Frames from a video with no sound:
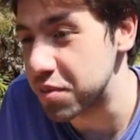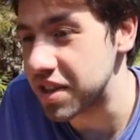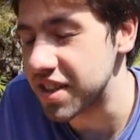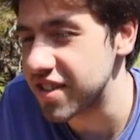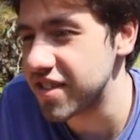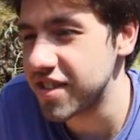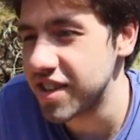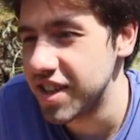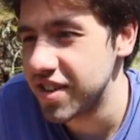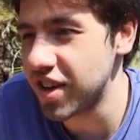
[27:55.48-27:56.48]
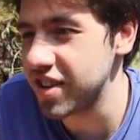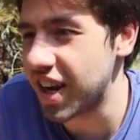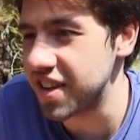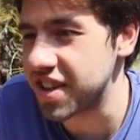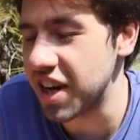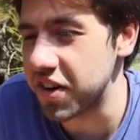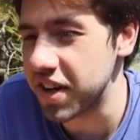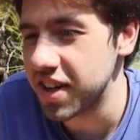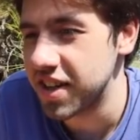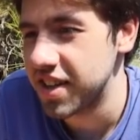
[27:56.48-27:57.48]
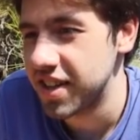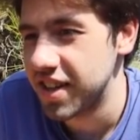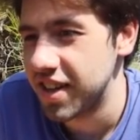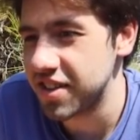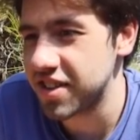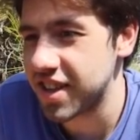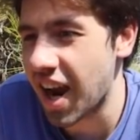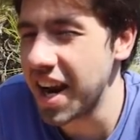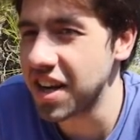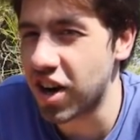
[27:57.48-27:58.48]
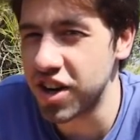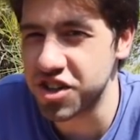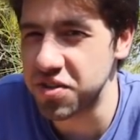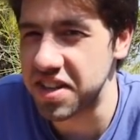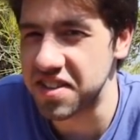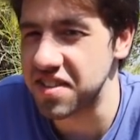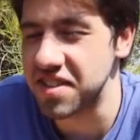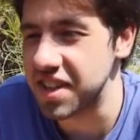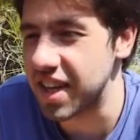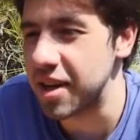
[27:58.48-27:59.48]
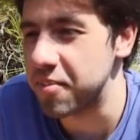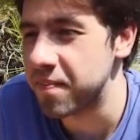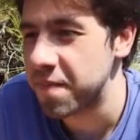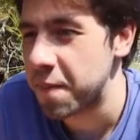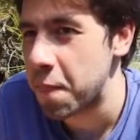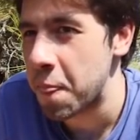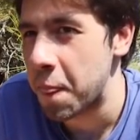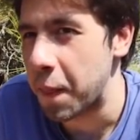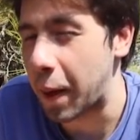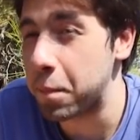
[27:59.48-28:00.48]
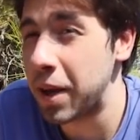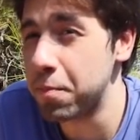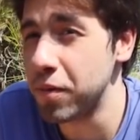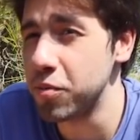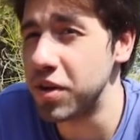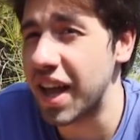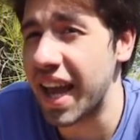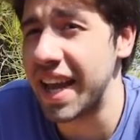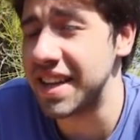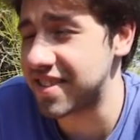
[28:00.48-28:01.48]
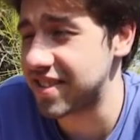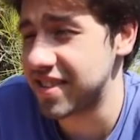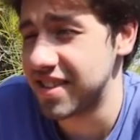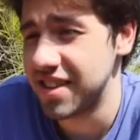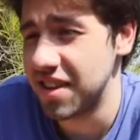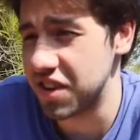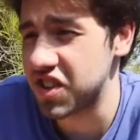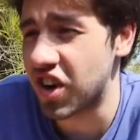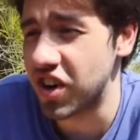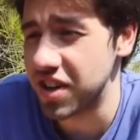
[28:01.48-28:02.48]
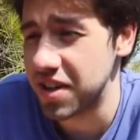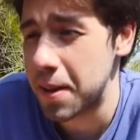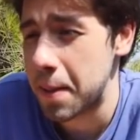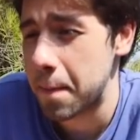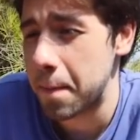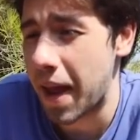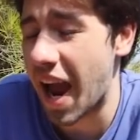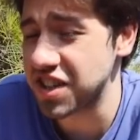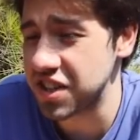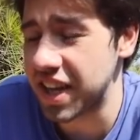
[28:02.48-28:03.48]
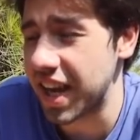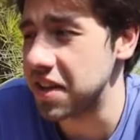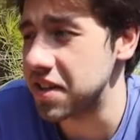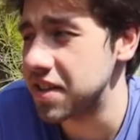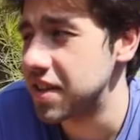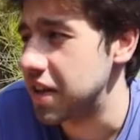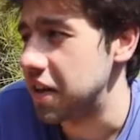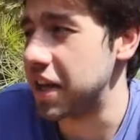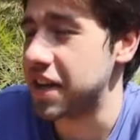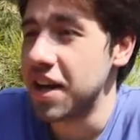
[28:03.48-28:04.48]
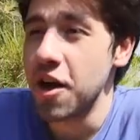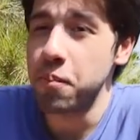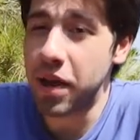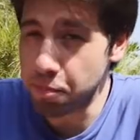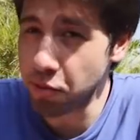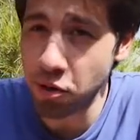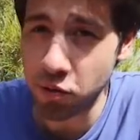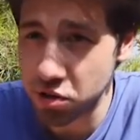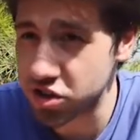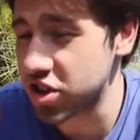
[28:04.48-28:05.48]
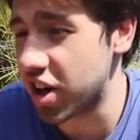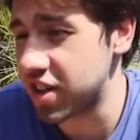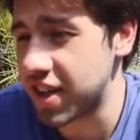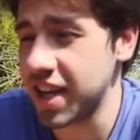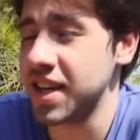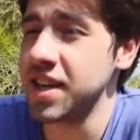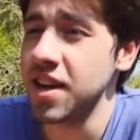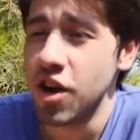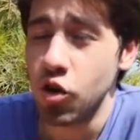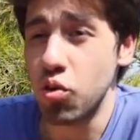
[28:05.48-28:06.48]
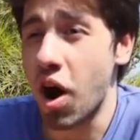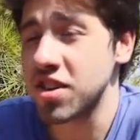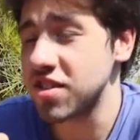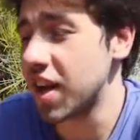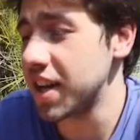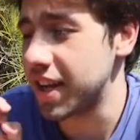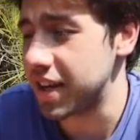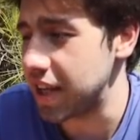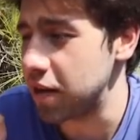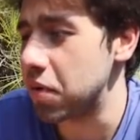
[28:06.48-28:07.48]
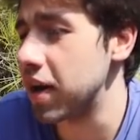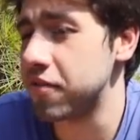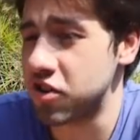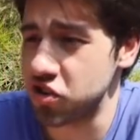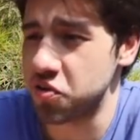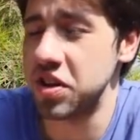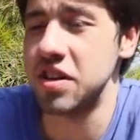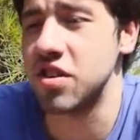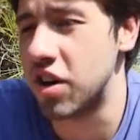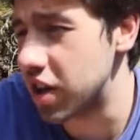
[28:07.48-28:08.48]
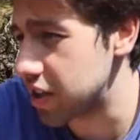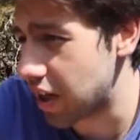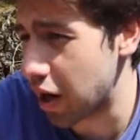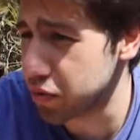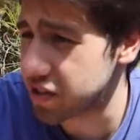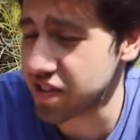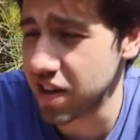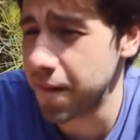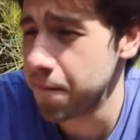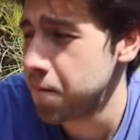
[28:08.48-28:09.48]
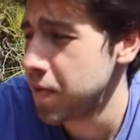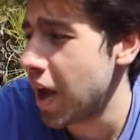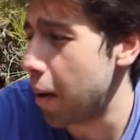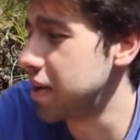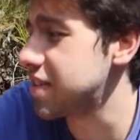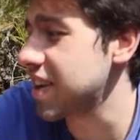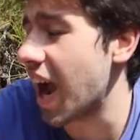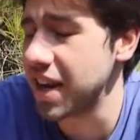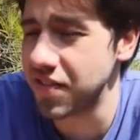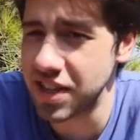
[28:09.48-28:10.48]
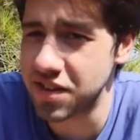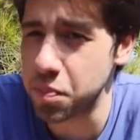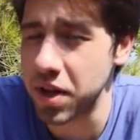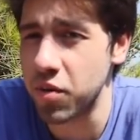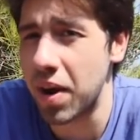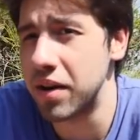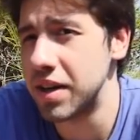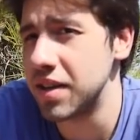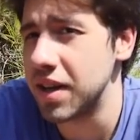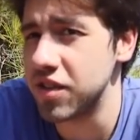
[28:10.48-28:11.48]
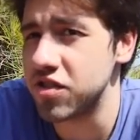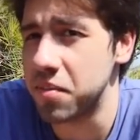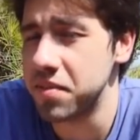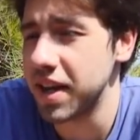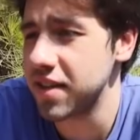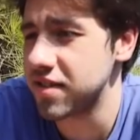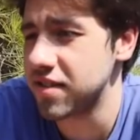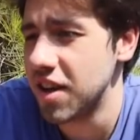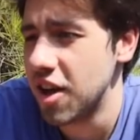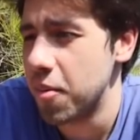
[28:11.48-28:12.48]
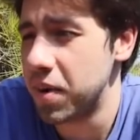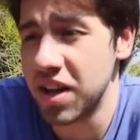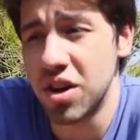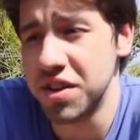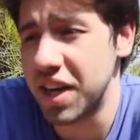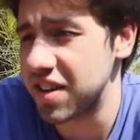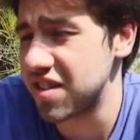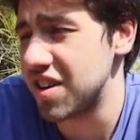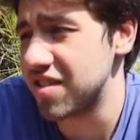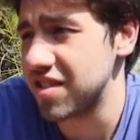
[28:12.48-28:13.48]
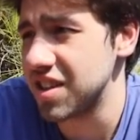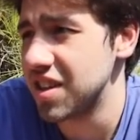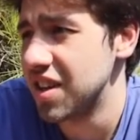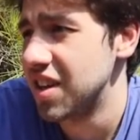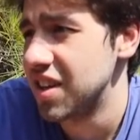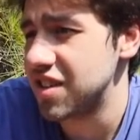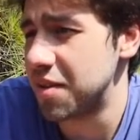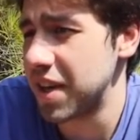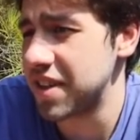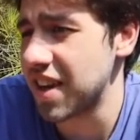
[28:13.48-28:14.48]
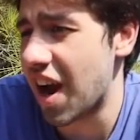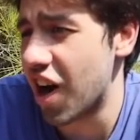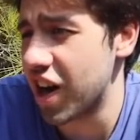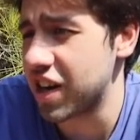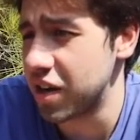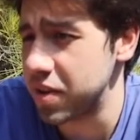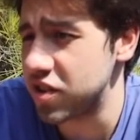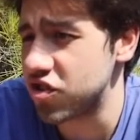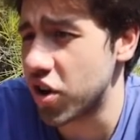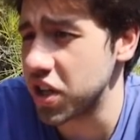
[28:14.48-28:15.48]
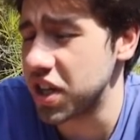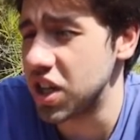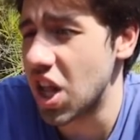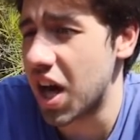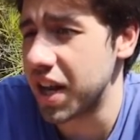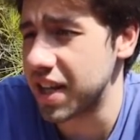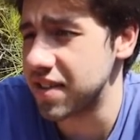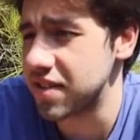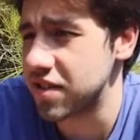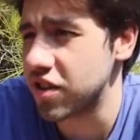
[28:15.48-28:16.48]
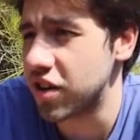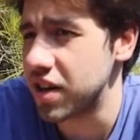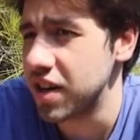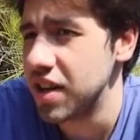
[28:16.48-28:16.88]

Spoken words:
with this. This card's kind of scary. This kind of card shouldn't exist in the game. Like people will hate this card. Actually hate it. Like people will start teching Rock Slide and Heat Wave just for this card, I would say. I mean, it's kind of easy to play around it in some decks, but not all decks, honestly. Some decks are going to be struggling a lot against this card.